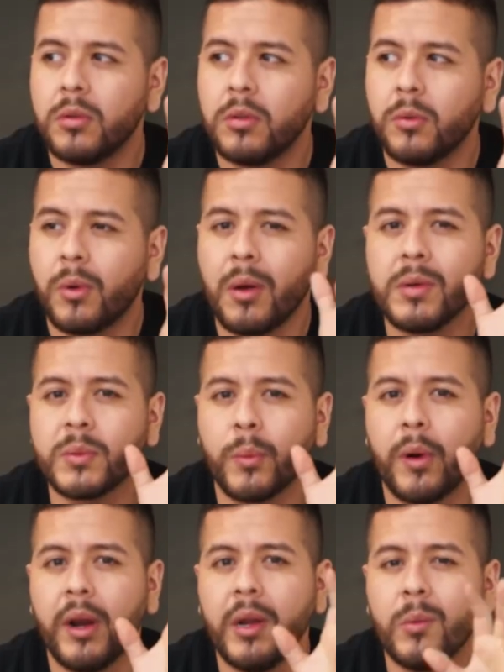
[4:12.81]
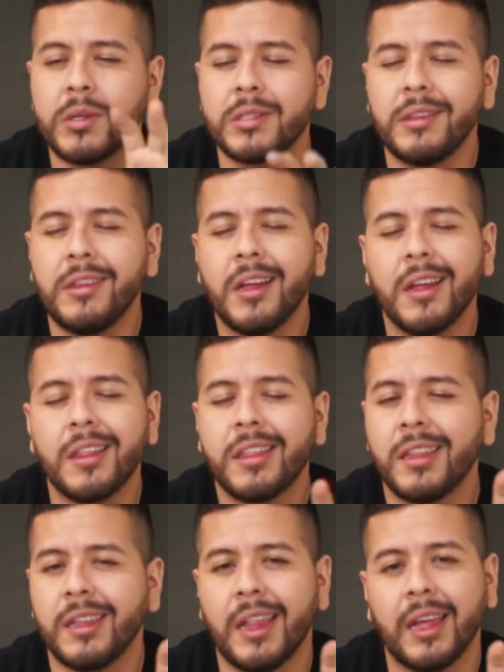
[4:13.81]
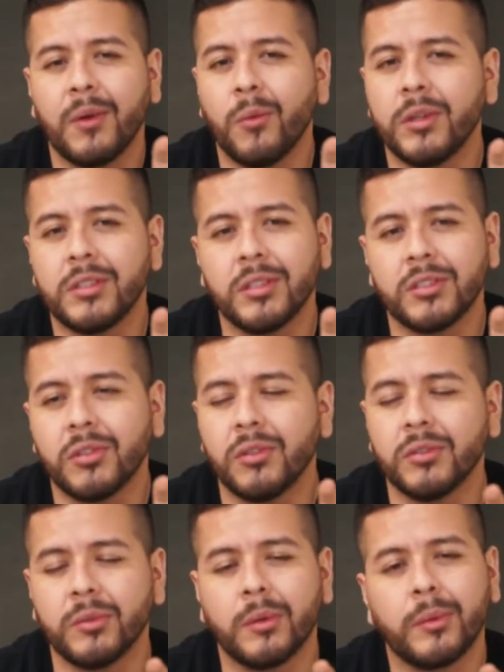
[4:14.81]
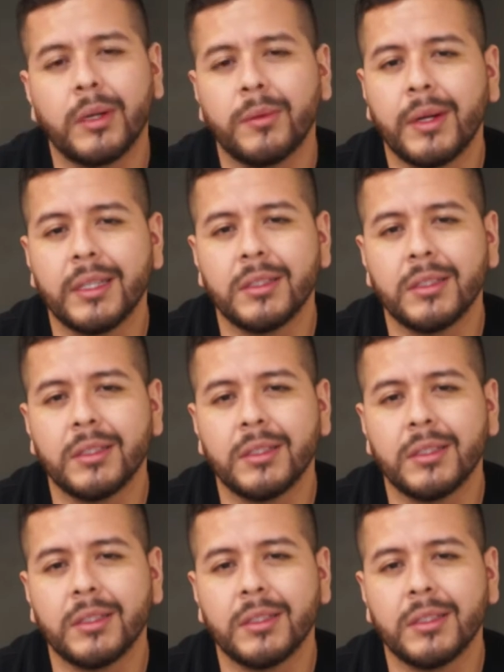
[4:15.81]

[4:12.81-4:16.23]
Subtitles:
what I was wearing was nothing like what the cholos were wearing, right?